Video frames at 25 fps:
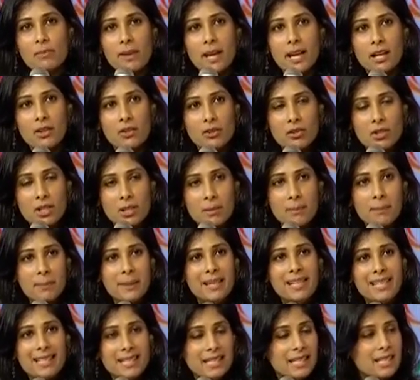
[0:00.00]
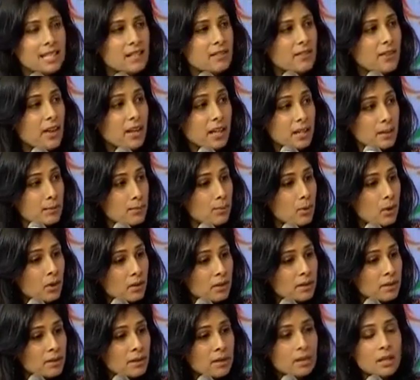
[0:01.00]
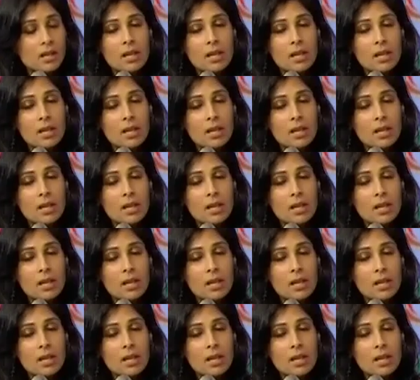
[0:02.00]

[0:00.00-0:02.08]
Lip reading: macro stability is very important,